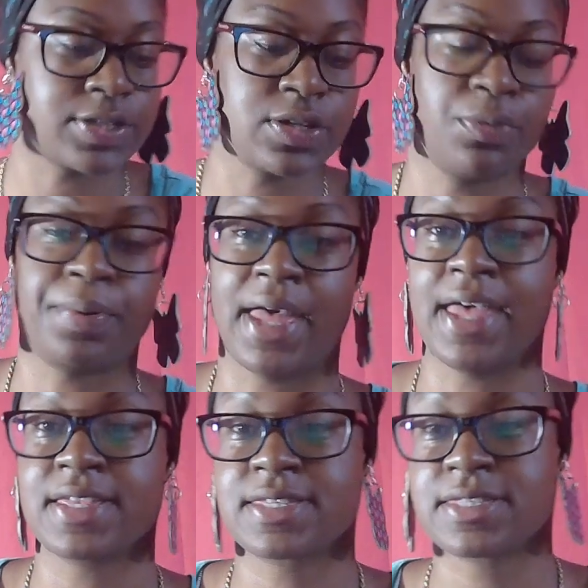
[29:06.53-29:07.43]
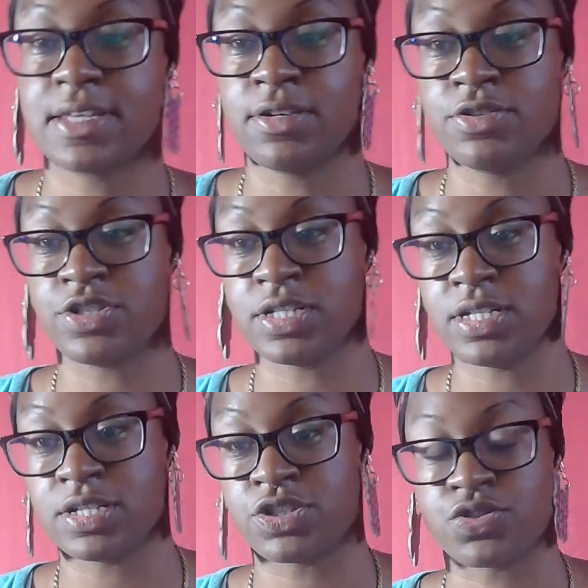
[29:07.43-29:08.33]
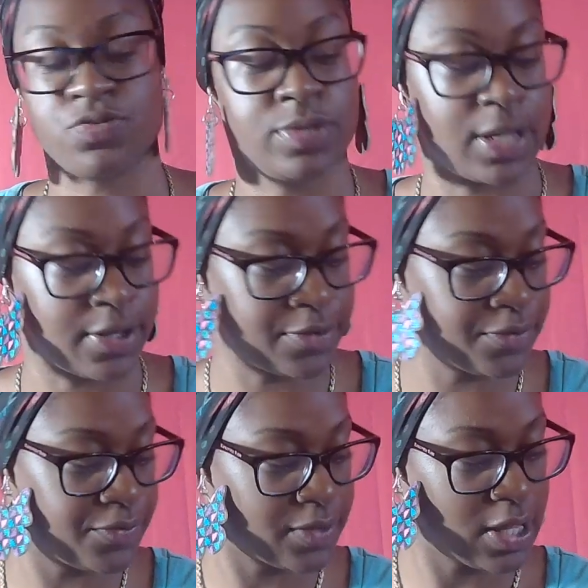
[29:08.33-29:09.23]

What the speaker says: so past energy is true love.